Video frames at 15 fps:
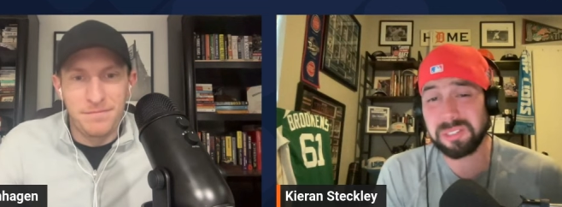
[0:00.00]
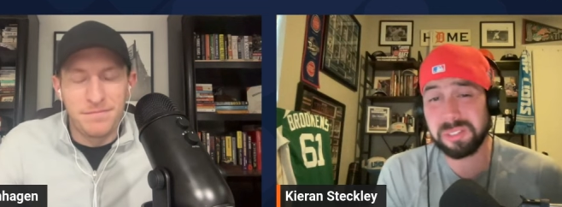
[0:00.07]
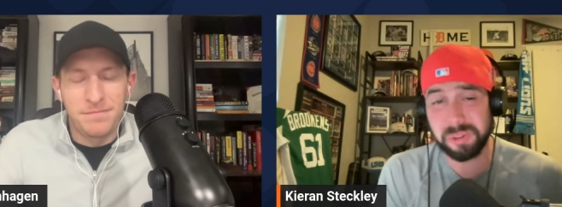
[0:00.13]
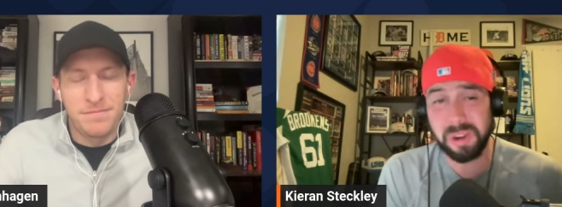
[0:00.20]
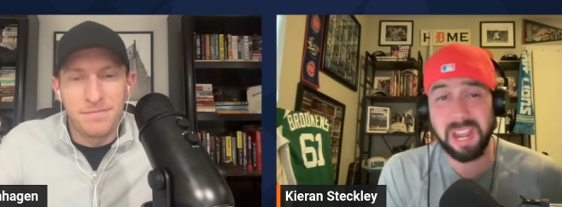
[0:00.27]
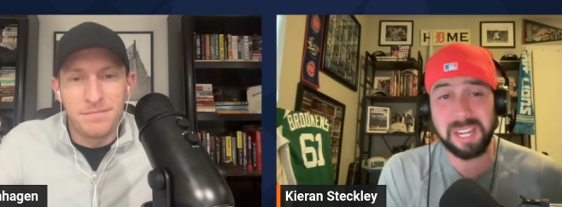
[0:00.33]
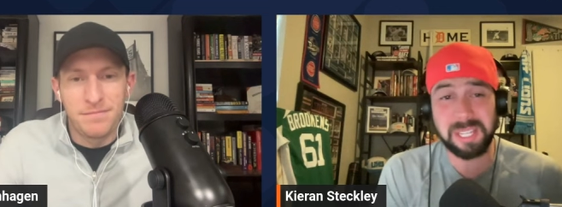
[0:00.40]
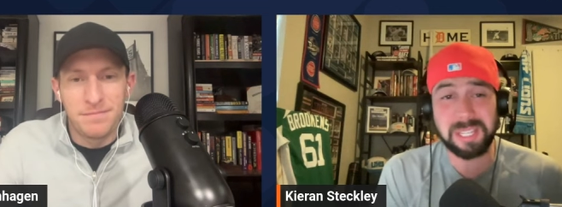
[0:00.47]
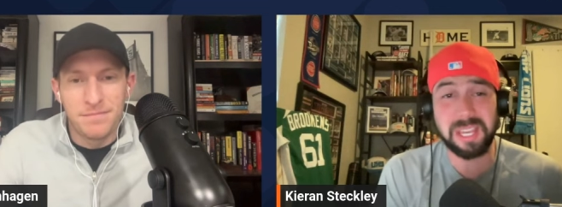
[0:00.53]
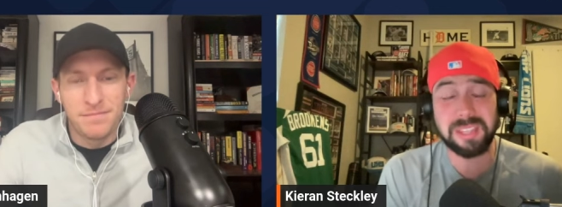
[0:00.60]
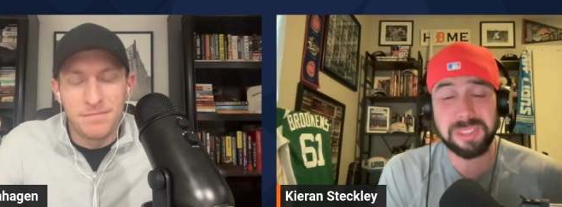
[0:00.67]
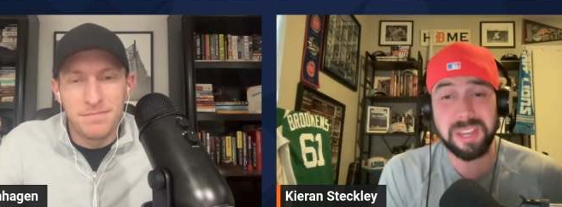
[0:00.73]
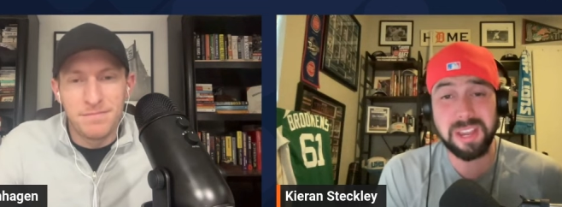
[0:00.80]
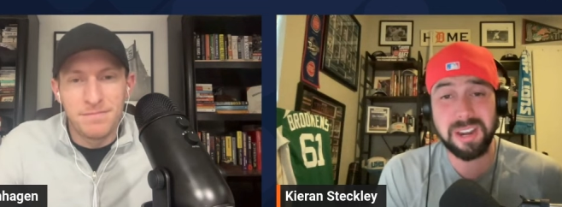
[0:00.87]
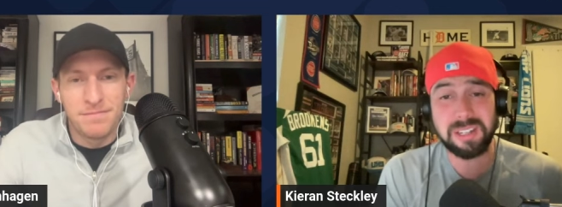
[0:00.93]
Speaker 1: try to
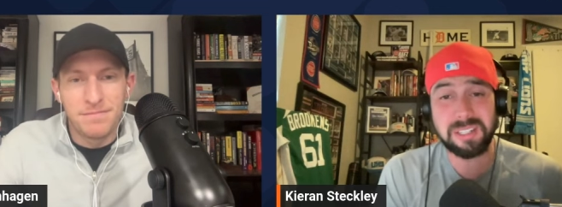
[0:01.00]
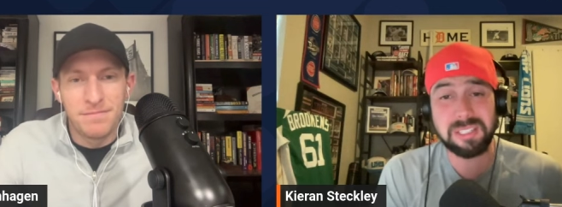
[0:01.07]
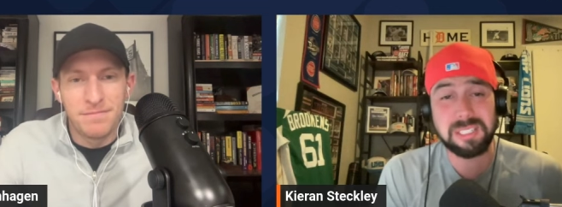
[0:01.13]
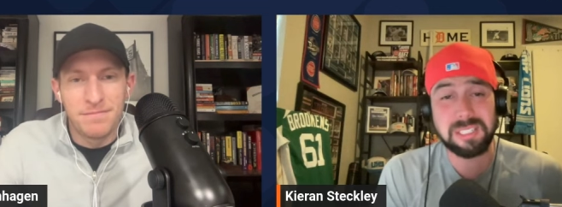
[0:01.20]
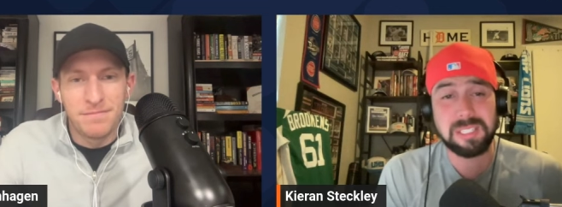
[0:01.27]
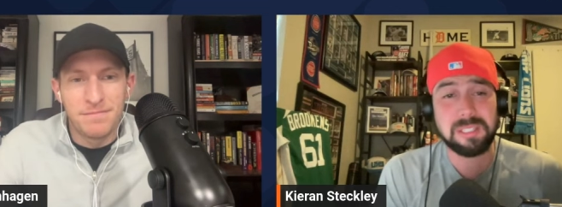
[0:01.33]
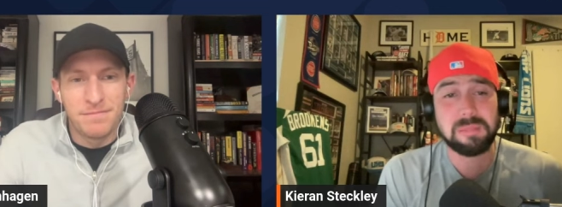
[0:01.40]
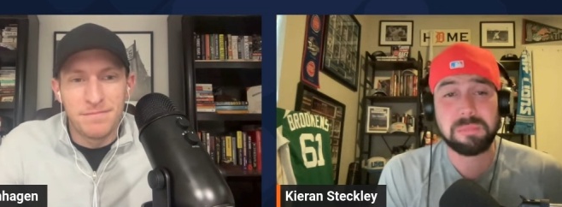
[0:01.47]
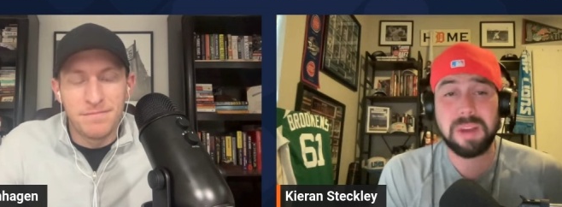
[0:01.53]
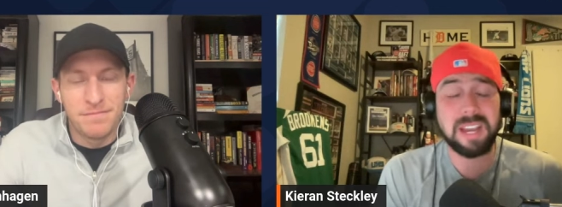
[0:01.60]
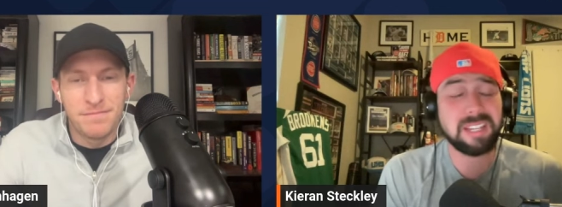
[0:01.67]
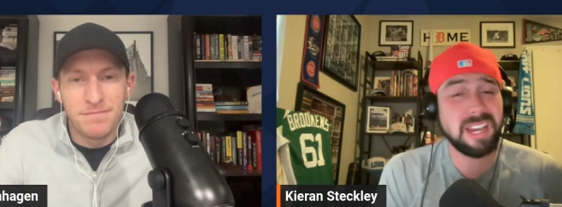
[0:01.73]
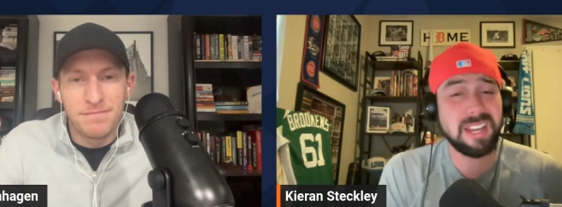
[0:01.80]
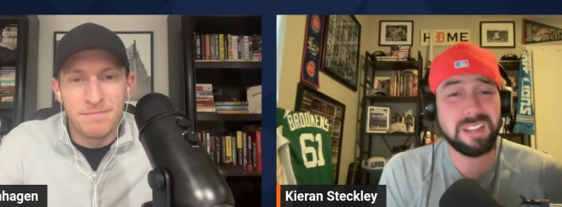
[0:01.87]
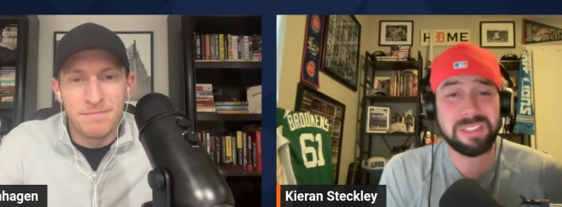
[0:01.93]
get there, but I
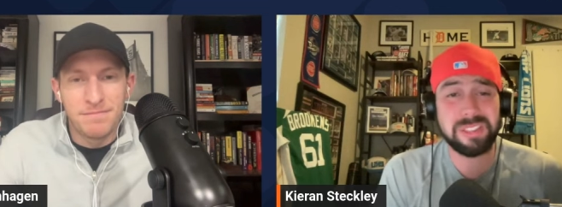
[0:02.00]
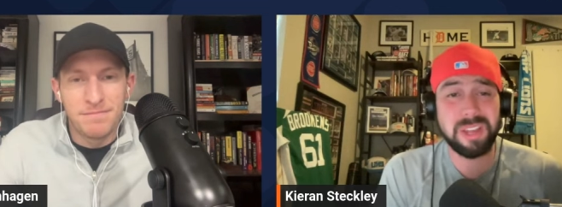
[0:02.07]
kind of